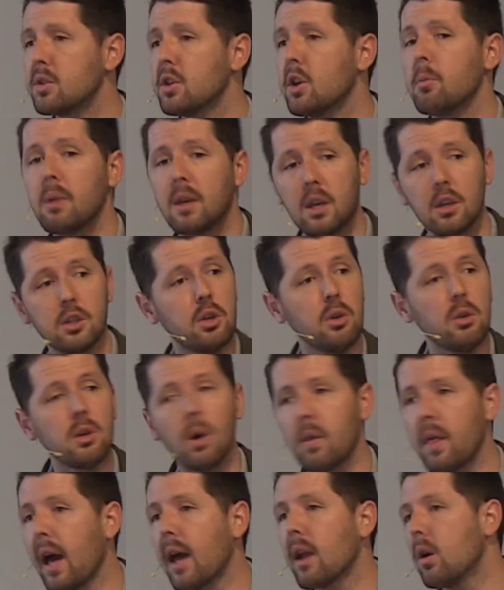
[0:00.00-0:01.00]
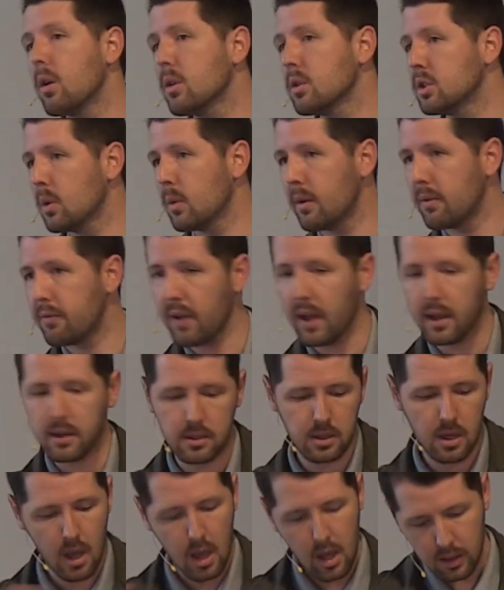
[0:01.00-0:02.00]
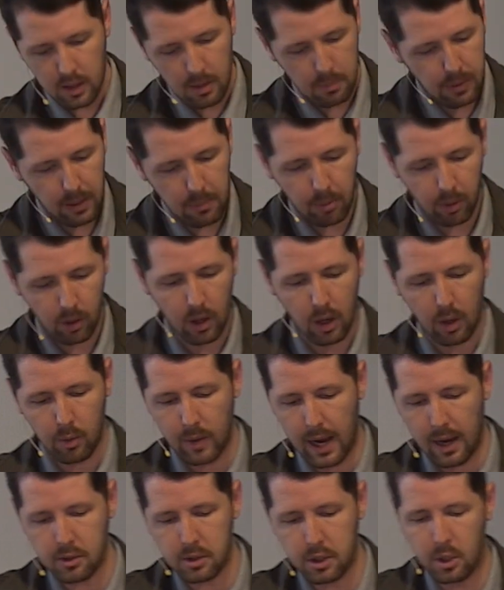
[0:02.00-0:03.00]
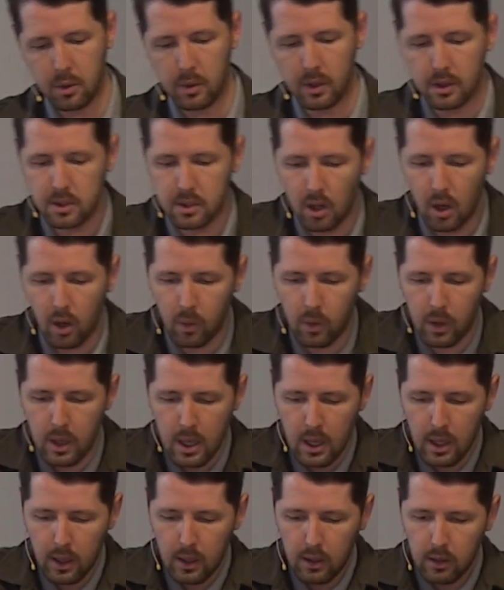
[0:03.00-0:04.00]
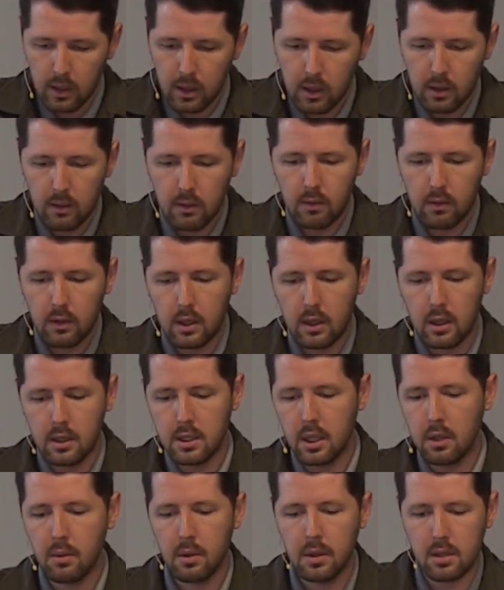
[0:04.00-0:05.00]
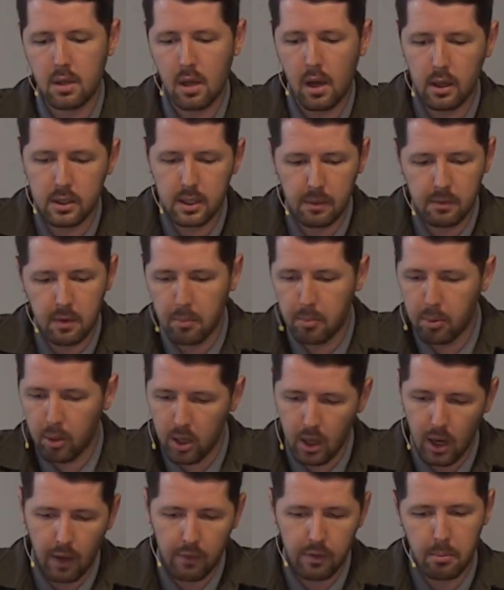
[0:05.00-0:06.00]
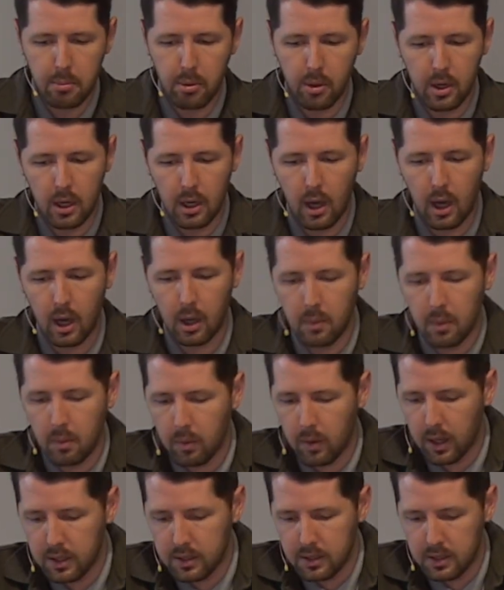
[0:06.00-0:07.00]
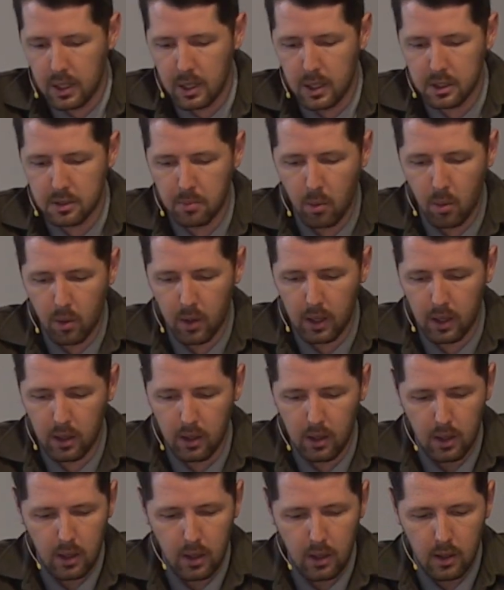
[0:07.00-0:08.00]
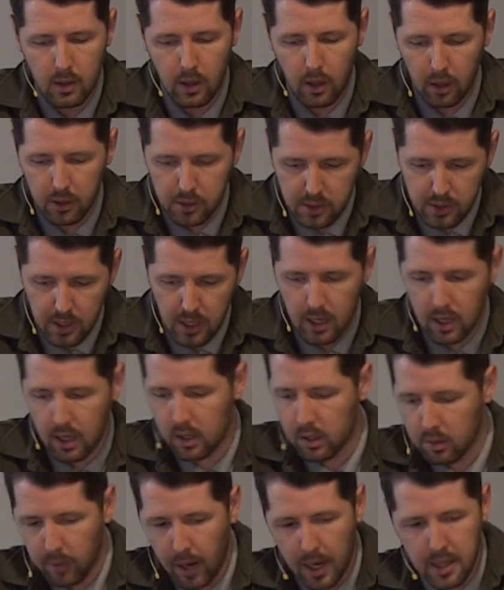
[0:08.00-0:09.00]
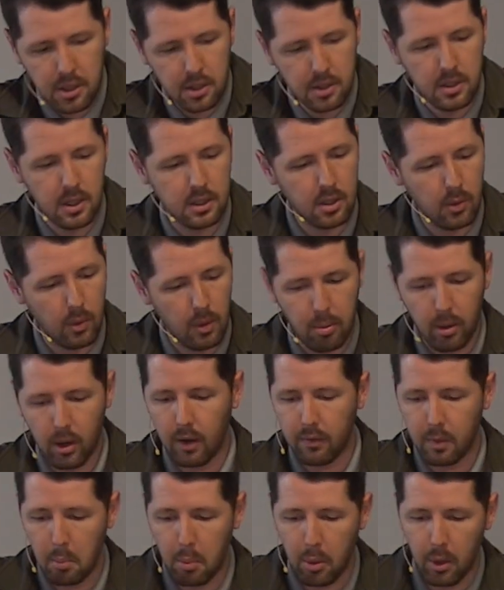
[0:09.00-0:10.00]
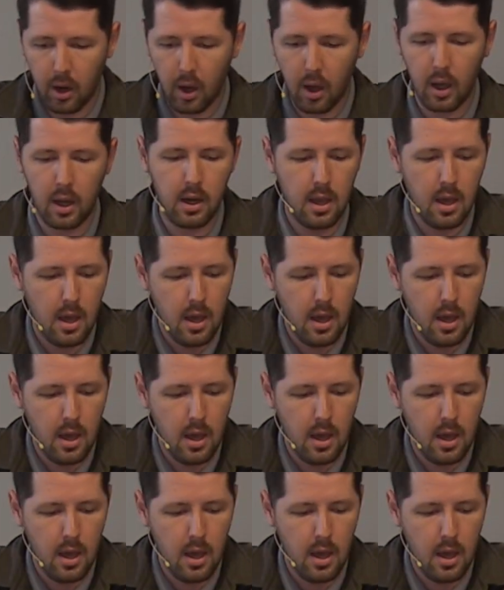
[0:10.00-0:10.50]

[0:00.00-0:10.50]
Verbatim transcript: zeal because you know that also affects the people around you. And so, continuing this concept of putting off and putting on, we want to see this morning that our sin and our righteousness that we put off and put on,